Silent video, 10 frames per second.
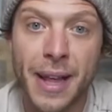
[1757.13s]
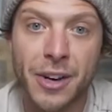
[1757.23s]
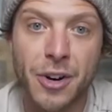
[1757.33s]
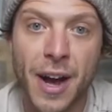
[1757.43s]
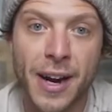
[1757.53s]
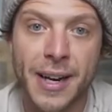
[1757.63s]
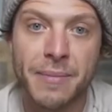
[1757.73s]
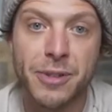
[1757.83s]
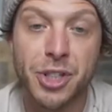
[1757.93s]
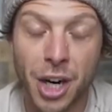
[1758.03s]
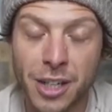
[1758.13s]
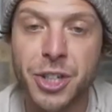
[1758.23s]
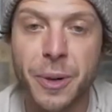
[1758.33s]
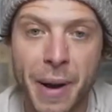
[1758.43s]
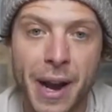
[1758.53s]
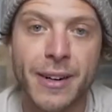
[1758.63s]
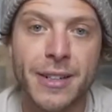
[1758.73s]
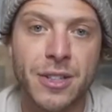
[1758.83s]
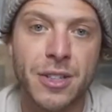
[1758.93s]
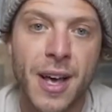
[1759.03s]
Like you're not going to judge your
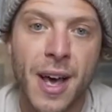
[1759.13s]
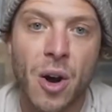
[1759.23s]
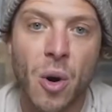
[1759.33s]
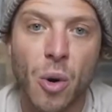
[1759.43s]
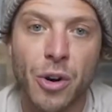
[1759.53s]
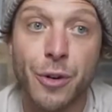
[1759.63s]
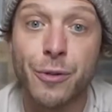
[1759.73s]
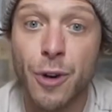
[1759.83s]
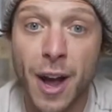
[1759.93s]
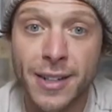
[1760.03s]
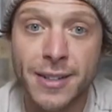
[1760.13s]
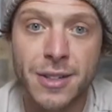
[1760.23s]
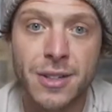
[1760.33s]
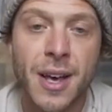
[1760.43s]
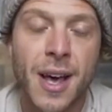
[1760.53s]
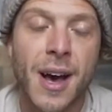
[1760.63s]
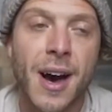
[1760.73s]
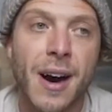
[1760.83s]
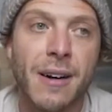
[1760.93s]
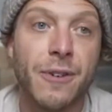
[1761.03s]
parents or your friends
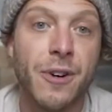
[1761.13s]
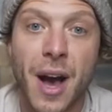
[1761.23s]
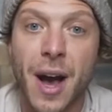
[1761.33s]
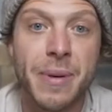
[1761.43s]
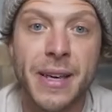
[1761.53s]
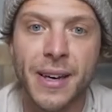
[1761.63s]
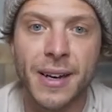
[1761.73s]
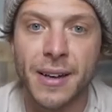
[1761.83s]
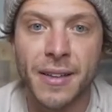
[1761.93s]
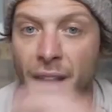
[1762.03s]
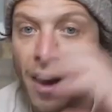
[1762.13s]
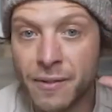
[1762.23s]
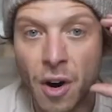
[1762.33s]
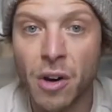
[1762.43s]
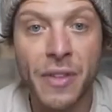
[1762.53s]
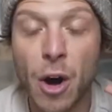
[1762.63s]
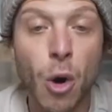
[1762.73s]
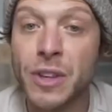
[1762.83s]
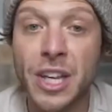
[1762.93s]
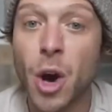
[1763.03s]
uh, for not being evolved. They
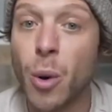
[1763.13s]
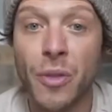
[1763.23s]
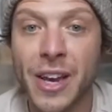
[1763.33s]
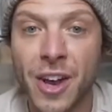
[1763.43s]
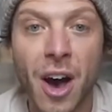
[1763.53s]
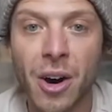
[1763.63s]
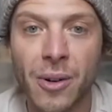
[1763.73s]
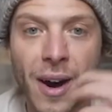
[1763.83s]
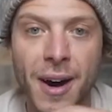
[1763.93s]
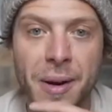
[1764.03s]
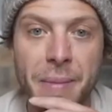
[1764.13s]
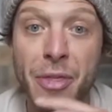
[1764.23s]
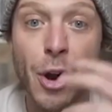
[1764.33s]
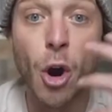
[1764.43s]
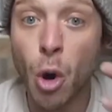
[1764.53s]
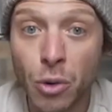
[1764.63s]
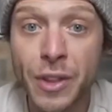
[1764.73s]
only know what they know, um, and they're mm-hmm.